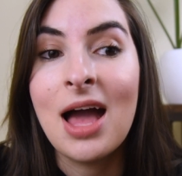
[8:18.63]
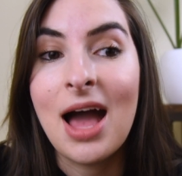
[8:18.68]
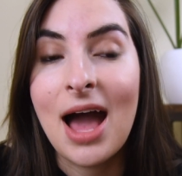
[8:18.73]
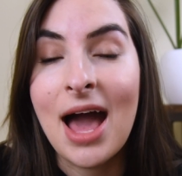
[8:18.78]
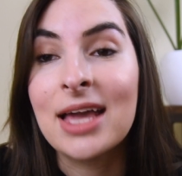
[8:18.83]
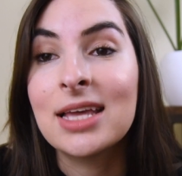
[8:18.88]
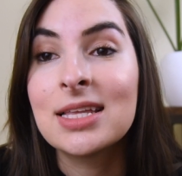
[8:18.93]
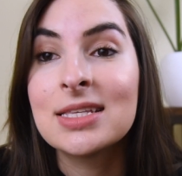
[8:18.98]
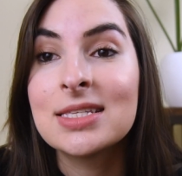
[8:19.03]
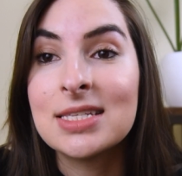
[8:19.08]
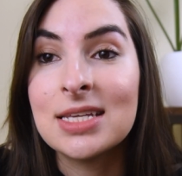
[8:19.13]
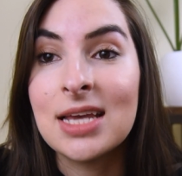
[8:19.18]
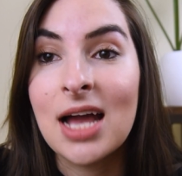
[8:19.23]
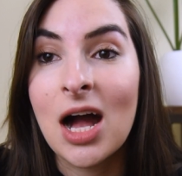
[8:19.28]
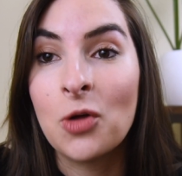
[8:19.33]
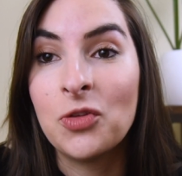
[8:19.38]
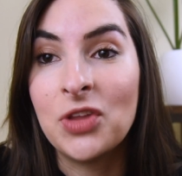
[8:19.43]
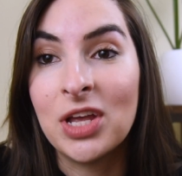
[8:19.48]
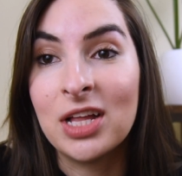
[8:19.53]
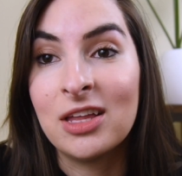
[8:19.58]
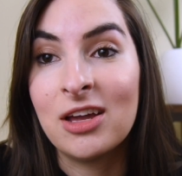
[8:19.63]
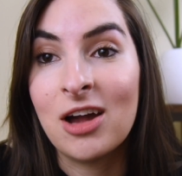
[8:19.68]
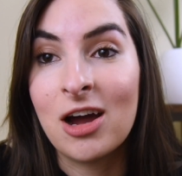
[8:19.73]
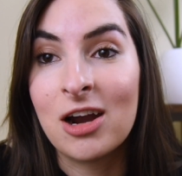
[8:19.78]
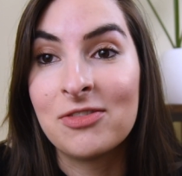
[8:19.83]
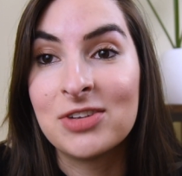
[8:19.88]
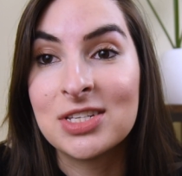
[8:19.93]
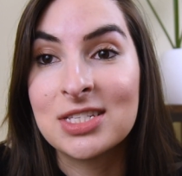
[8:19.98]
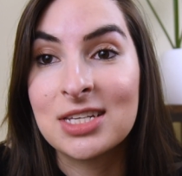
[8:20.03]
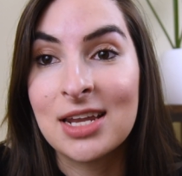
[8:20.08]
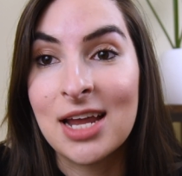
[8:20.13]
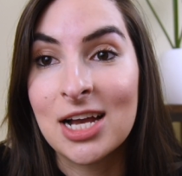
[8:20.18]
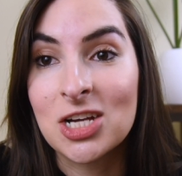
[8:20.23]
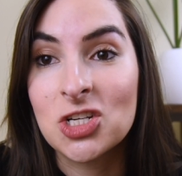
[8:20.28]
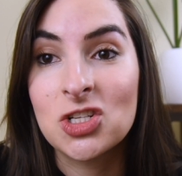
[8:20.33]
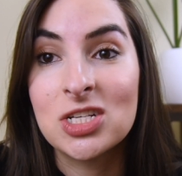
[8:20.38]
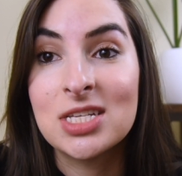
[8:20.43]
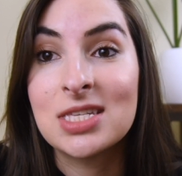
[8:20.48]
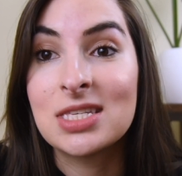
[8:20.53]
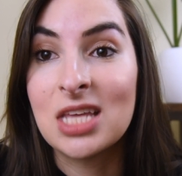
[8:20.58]
I can see how Daily Harvest can
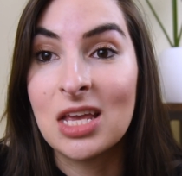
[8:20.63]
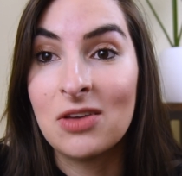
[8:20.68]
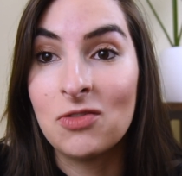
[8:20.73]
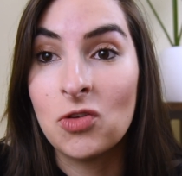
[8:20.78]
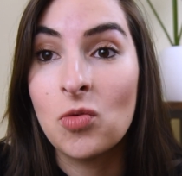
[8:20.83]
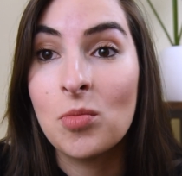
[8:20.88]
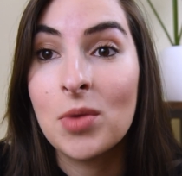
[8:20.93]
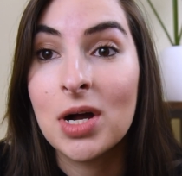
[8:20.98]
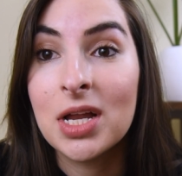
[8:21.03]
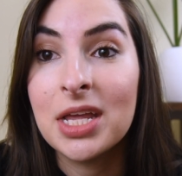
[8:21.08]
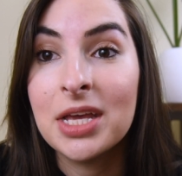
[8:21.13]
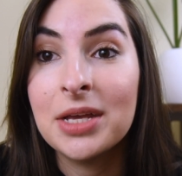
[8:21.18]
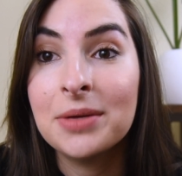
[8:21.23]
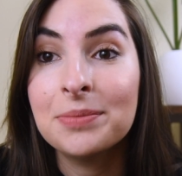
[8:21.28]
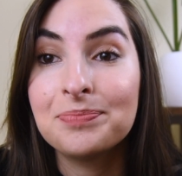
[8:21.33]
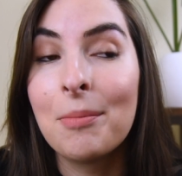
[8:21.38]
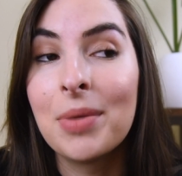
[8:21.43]
actually save you money.